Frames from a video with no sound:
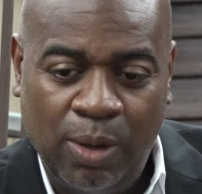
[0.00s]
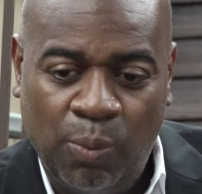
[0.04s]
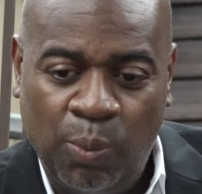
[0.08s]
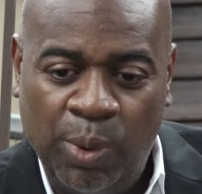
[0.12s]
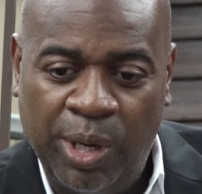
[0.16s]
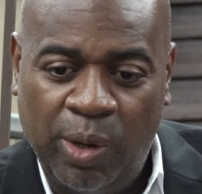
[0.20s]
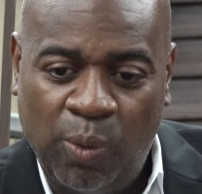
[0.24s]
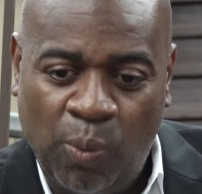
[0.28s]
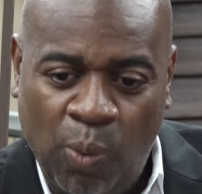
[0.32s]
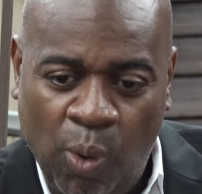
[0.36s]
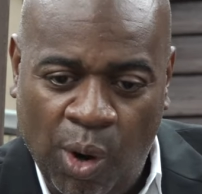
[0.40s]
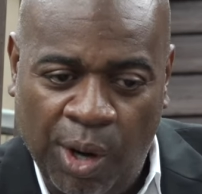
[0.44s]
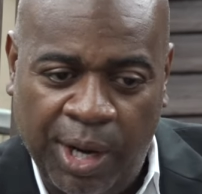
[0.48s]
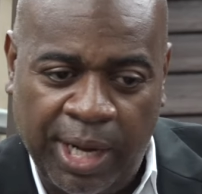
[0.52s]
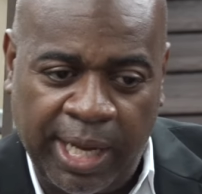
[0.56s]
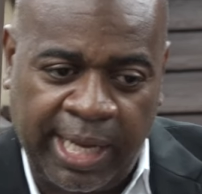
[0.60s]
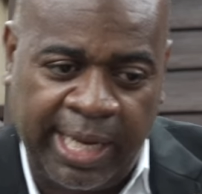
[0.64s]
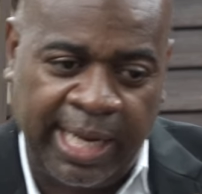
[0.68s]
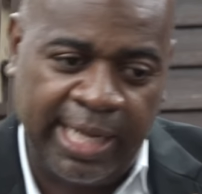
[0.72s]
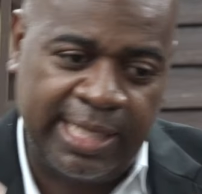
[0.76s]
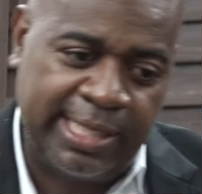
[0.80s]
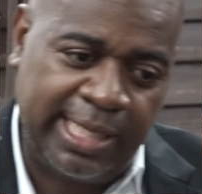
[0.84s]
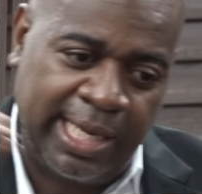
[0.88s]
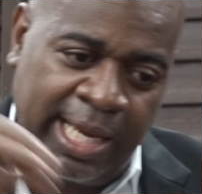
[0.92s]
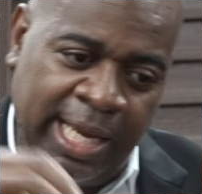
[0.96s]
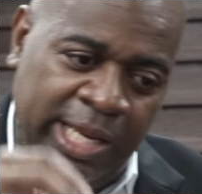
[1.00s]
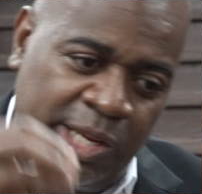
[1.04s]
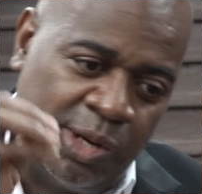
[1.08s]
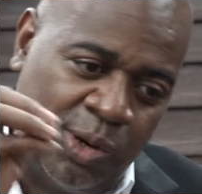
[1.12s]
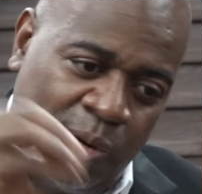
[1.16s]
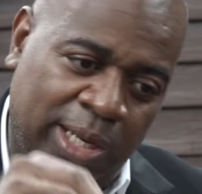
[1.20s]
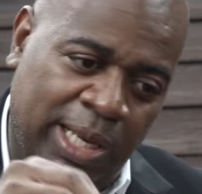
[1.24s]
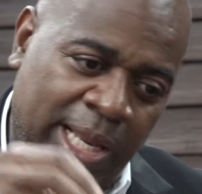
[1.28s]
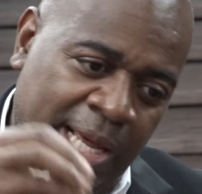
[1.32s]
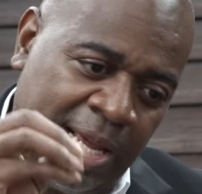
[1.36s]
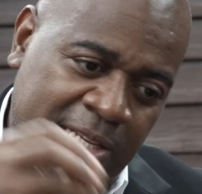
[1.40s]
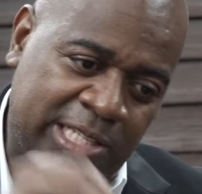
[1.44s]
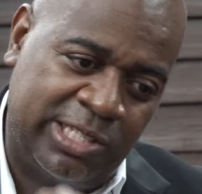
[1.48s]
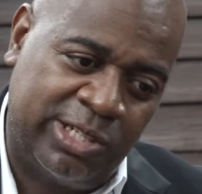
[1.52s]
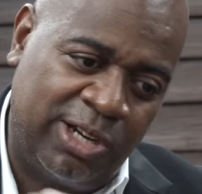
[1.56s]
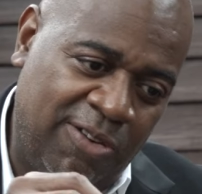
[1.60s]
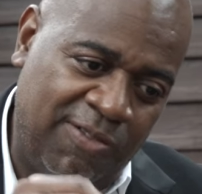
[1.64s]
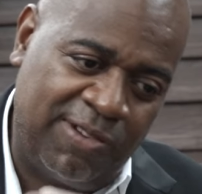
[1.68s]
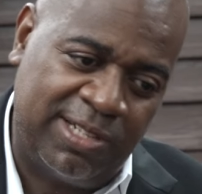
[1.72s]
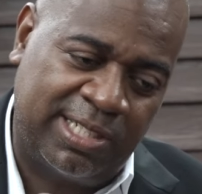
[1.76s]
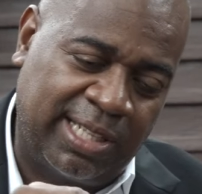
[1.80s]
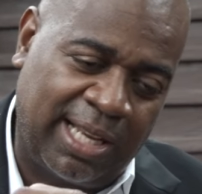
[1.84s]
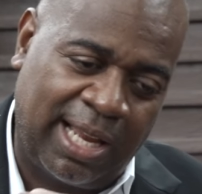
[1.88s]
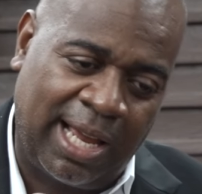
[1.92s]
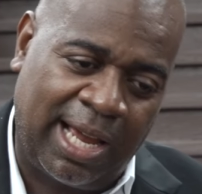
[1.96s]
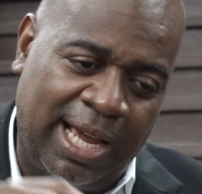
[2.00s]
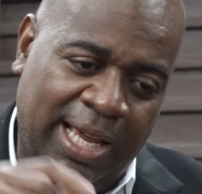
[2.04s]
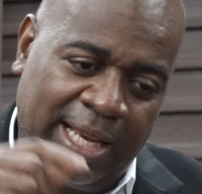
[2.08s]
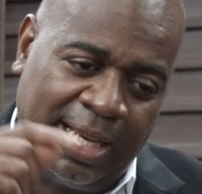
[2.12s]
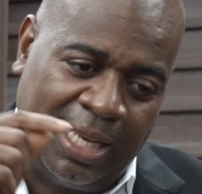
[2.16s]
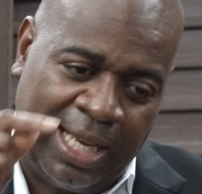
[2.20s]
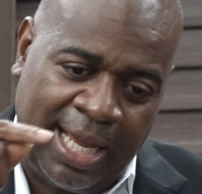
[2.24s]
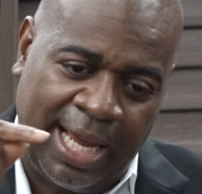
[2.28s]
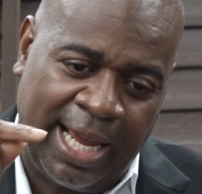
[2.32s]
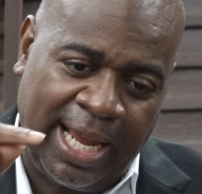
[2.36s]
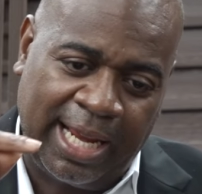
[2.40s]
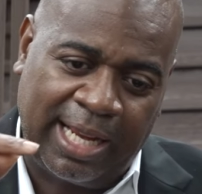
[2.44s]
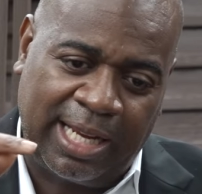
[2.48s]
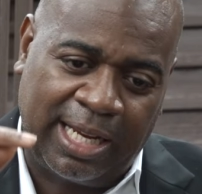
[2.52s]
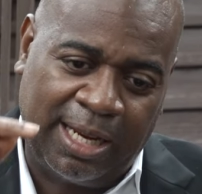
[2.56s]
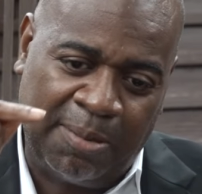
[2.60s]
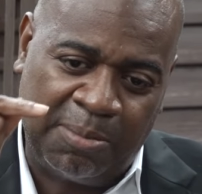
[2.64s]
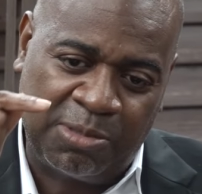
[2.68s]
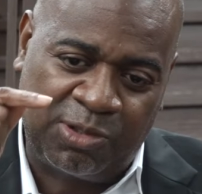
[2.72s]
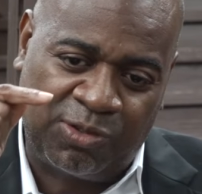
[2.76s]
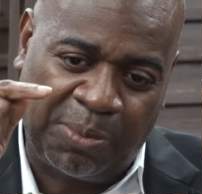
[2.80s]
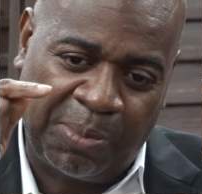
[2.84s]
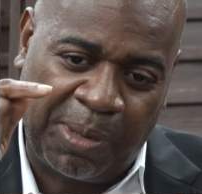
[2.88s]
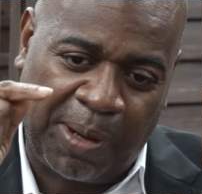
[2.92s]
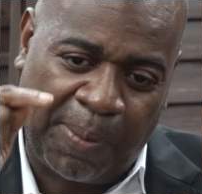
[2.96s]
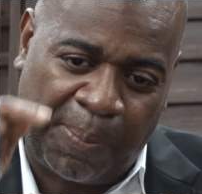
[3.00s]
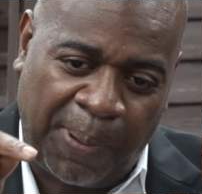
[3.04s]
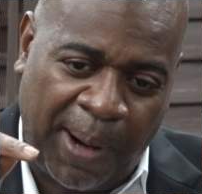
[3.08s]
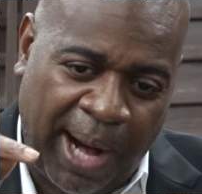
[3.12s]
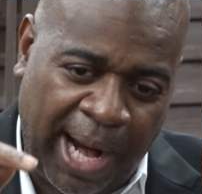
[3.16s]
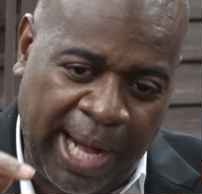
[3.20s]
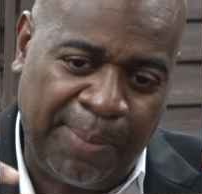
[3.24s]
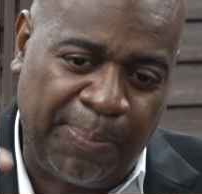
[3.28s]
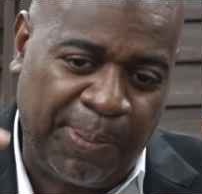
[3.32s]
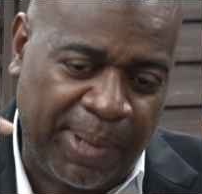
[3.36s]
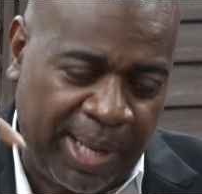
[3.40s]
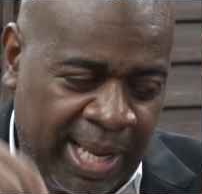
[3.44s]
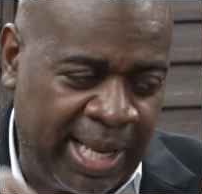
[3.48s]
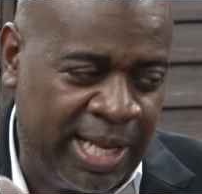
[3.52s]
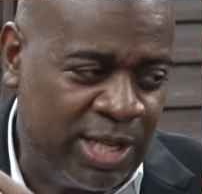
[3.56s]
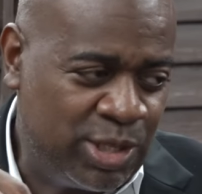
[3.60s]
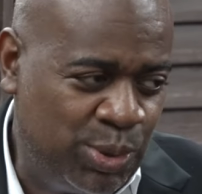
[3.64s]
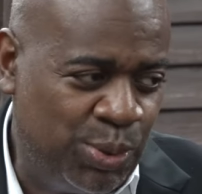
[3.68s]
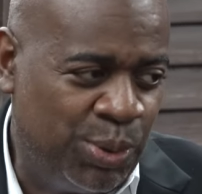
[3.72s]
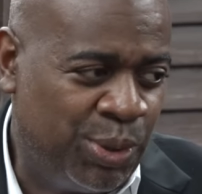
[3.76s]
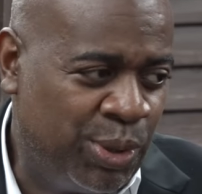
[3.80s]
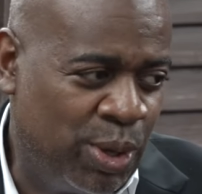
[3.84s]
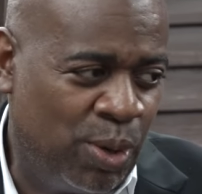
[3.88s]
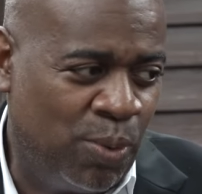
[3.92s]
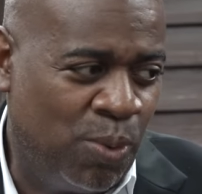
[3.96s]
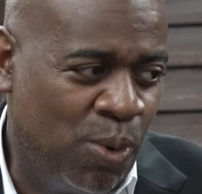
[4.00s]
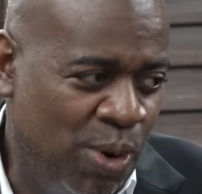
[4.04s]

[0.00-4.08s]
When the water gets in your lead service line, lead comes from the pipe into your